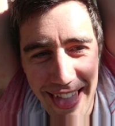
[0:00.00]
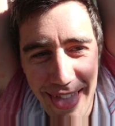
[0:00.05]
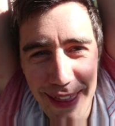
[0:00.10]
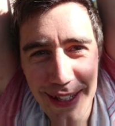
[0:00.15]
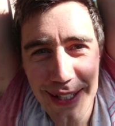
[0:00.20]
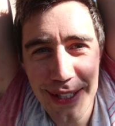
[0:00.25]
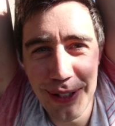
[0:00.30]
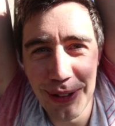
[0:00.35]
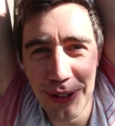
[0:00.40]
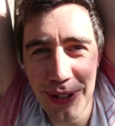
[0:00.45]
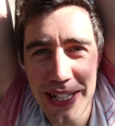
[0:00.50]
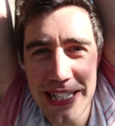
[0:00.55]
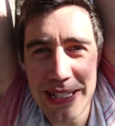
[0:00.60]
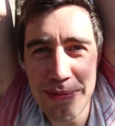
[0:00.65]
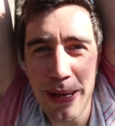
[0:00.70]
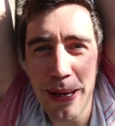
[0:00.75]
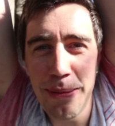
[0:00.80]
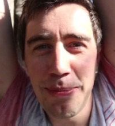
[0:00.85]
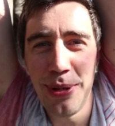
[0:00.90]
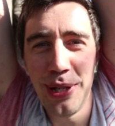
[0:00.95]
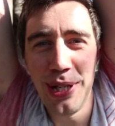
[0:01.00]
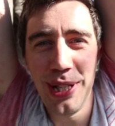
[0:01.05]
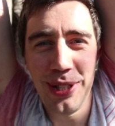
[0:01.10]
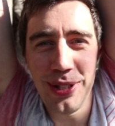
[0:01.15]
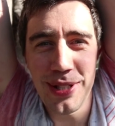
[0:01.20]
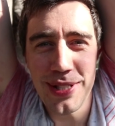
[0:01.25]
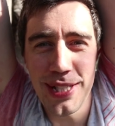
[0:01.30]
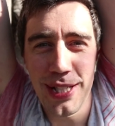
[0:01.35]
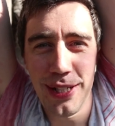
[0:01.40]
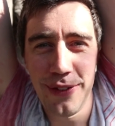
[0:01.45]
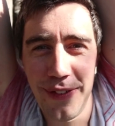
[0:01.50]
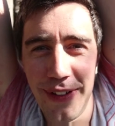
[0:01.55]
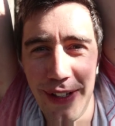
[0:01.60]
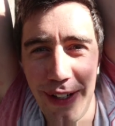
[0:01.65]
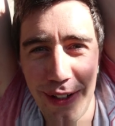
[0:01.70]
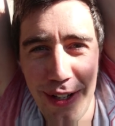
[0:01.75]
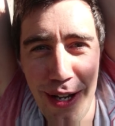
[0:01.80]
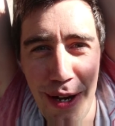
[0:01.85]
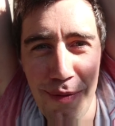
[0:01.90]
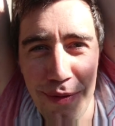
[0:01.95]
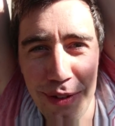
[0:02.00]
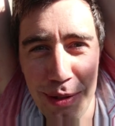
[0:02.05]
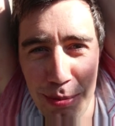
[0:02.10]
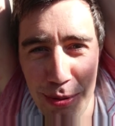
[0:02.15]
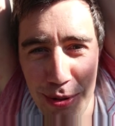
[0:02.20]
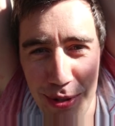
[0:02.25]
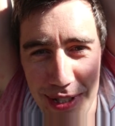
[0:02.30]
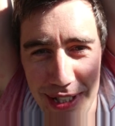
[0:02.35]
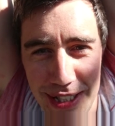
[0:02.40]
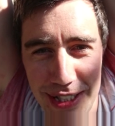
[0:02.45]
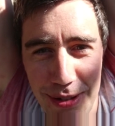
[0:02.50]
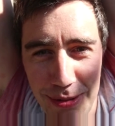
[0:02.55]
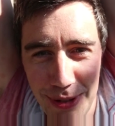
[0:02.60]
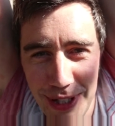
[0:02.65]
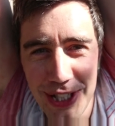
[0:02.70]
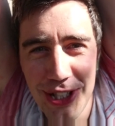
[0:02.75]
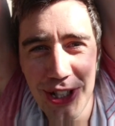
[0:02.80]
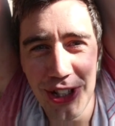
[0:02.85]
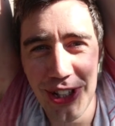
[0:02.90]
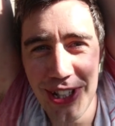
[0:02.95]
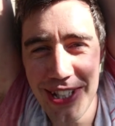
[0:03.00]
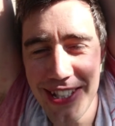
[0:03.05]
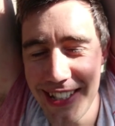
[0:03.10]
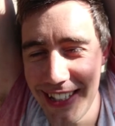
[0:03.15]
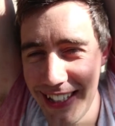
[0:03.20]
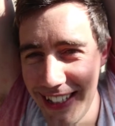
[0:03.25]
This talk is about putting yourself in uncomfortable situations,